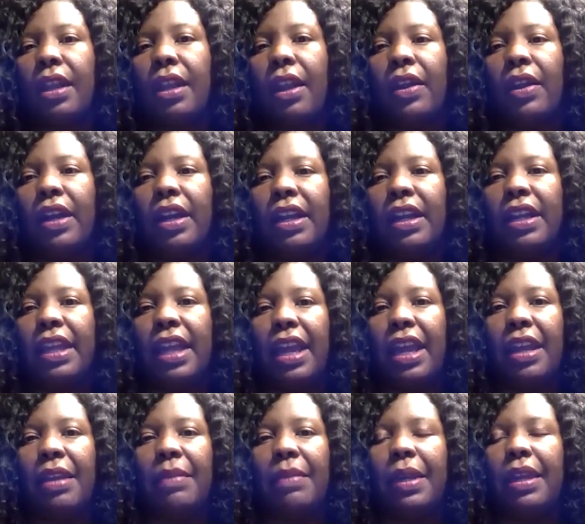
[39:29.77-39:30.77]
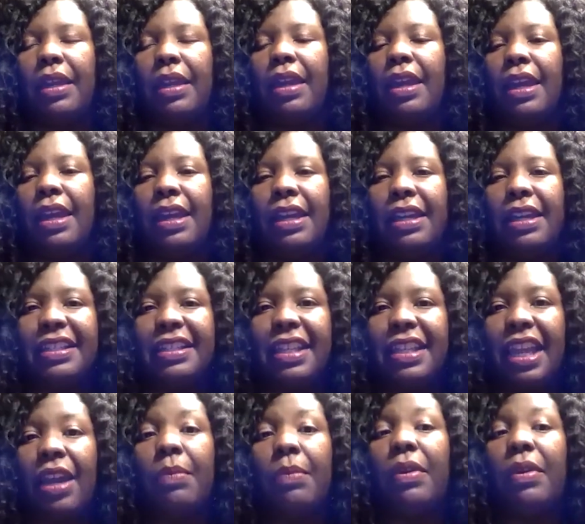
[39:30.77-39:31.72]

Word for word: Learning Academy is there.